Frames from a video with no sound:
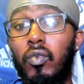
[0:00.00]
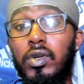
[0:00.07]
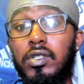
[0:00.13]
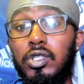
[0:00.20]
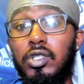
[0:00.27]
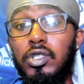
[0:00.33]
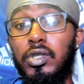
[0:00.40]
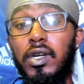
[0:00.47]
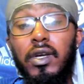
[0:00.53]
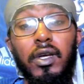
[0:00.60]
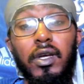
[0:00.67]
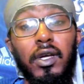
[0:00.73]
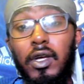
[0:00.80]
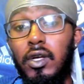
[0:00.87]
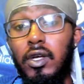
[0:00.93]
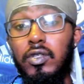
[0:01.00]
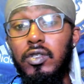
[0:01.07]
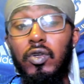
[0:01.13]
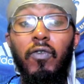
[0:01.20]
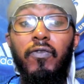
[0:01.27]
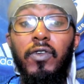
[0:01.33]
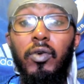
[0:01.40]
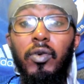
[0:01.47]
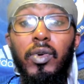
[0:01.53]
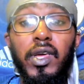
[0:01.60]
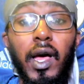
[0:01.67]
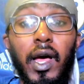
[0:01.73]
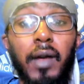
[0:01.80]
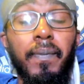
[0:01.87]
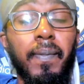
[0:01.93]
streak, so hopefully we
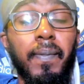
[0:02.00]
can.